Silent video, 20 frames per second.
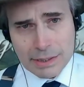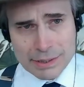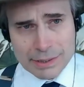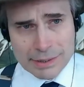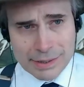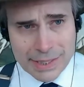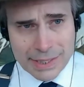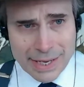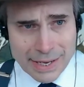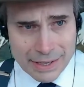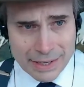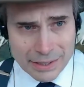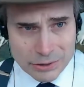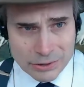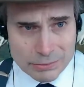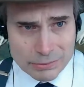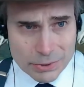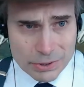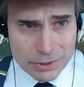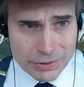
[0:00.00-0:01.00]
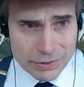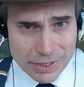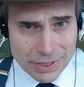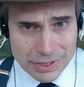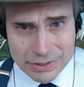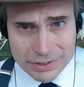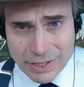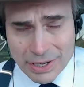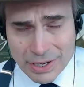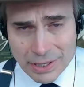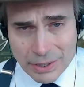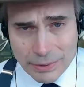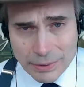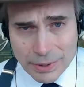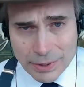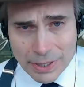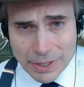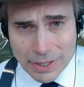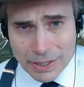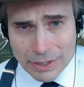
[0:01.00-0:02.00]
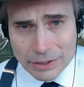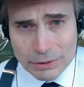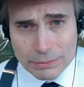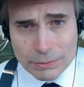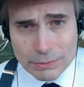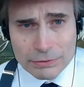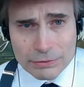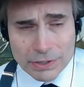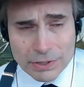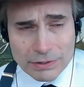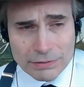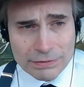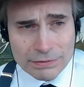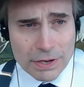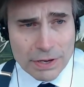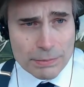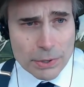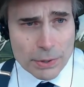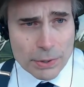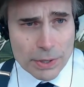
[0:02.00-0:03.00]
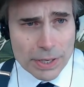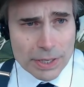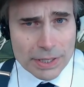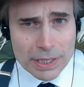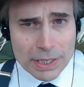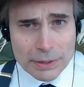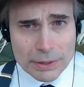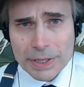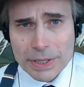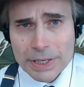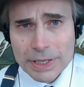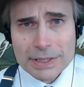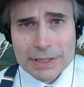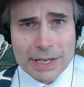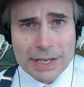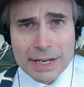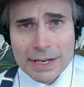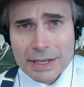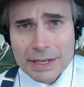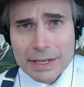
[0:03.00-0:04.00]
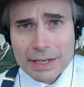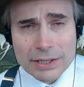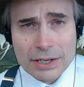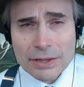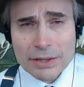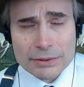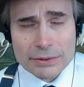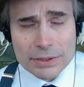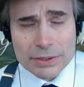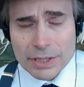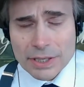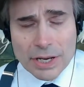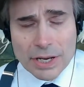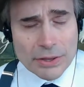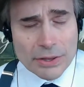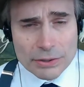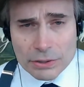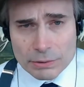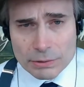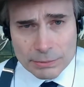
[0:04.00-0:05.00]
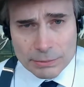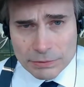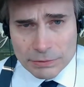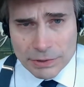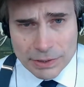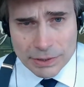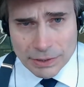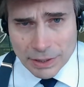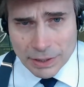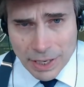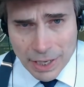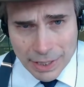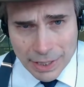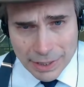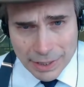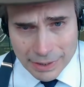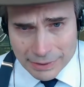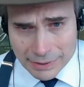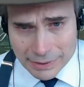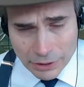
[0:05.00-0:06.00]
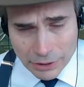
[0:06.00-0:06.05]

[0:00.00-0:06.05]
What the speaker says: they had a new movie in January and a new movie in February, and then we didn't get another new movie until August. I